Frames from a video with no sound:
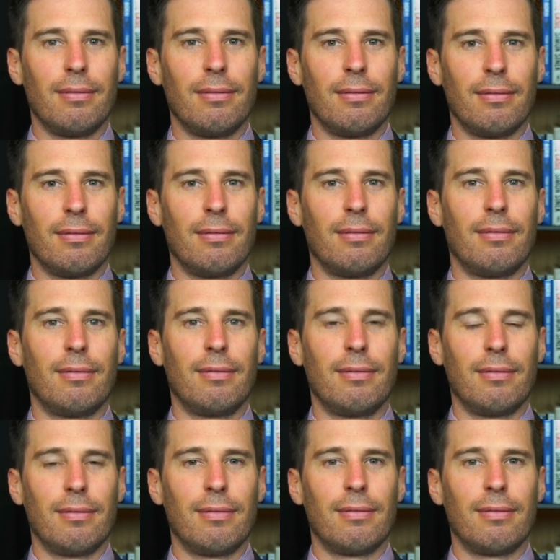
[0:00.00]

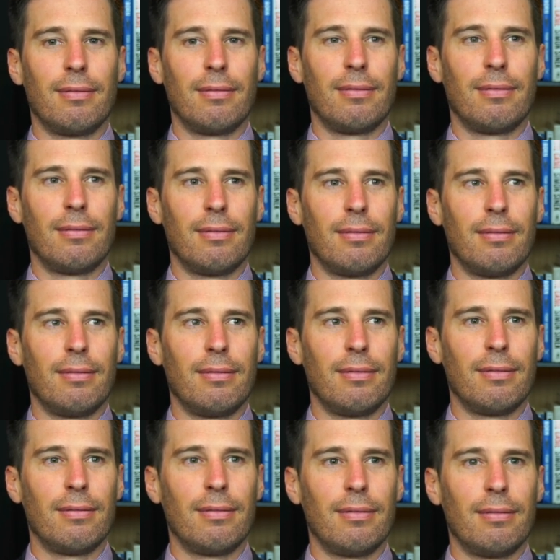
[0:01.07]

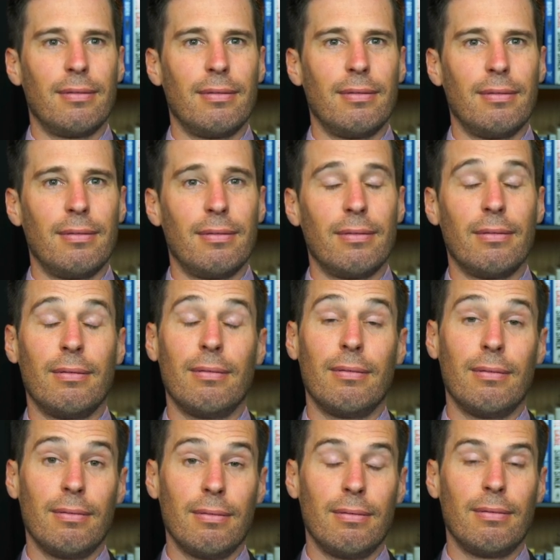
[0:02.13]

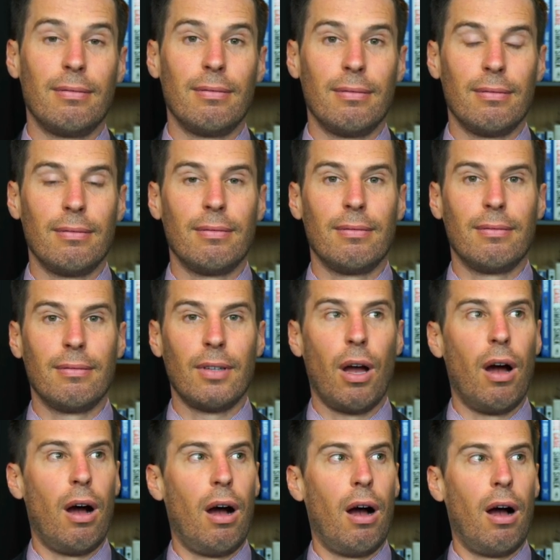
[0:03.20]

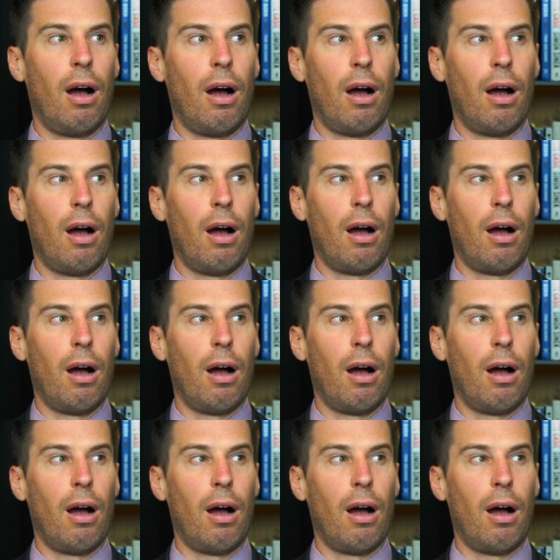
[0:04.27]
(not speaking)